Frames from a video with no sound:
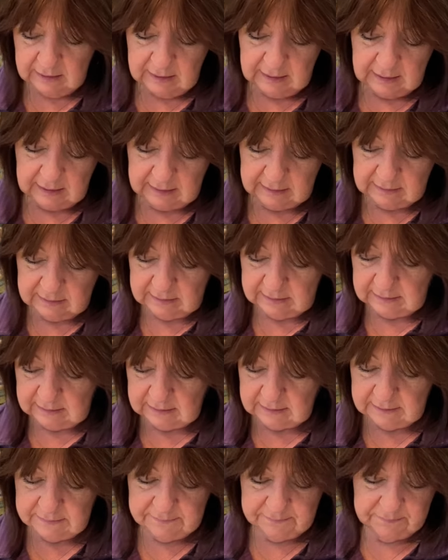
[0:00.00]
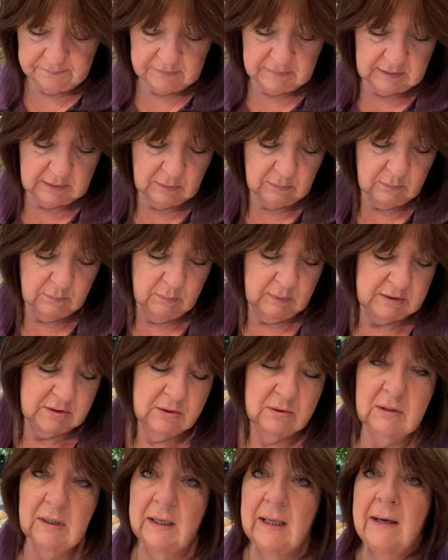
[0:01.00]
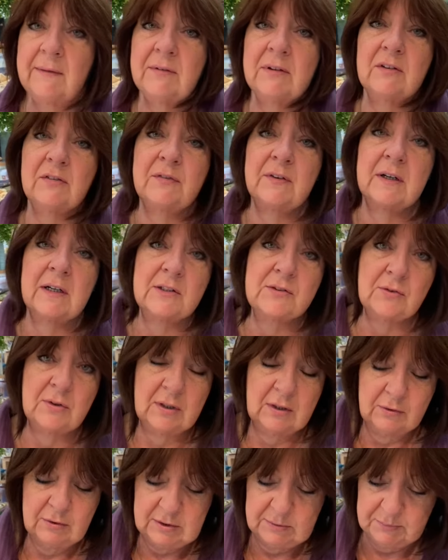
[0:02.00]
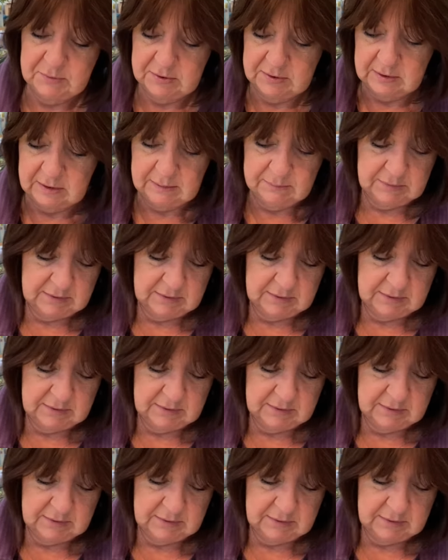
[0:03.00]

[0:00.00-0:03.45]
And we do like having the fires on at Christmas time.